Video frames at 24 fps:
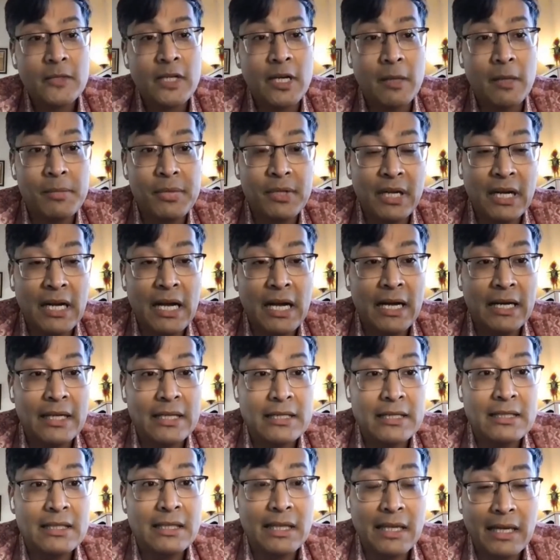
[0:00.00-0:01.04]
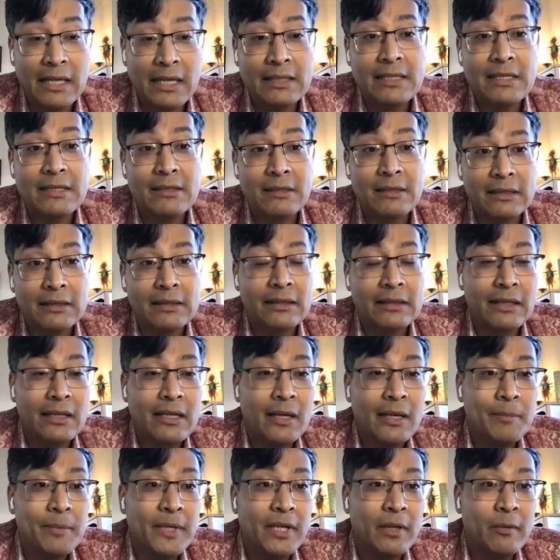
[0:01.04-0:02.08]
couple guys that I'd started a
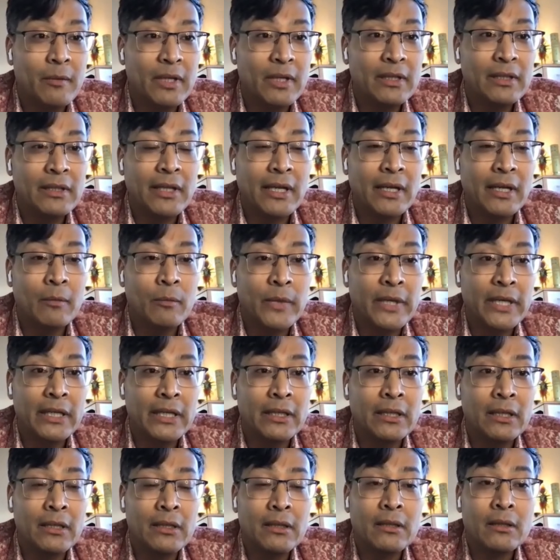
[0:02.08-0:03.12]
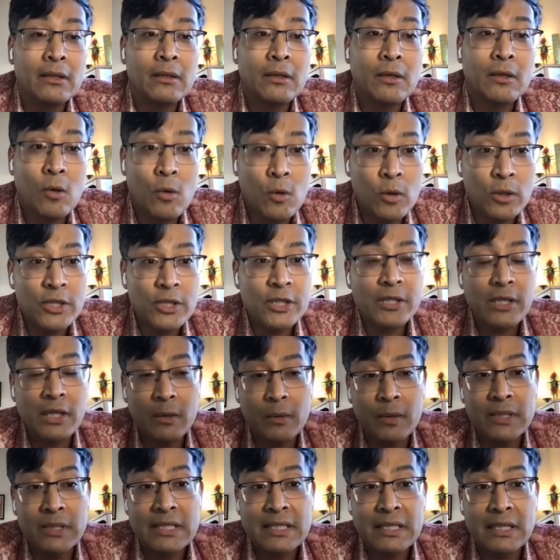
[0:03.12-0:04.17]
company with, and we coached
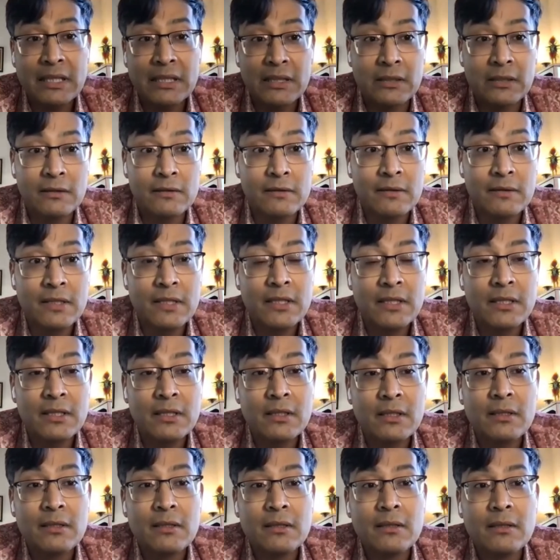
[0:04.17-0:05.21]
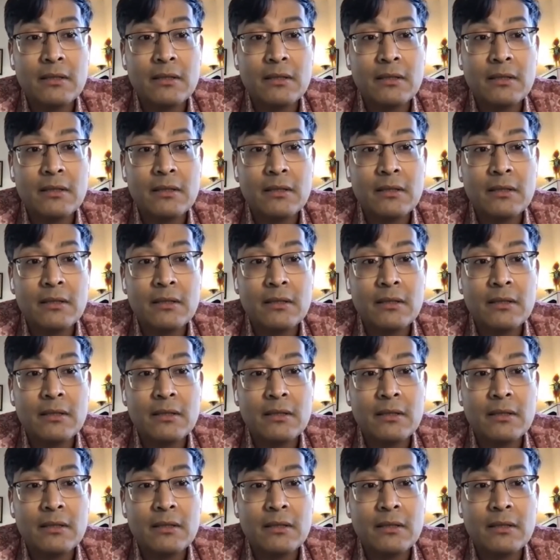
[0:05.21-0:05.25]
ourselves.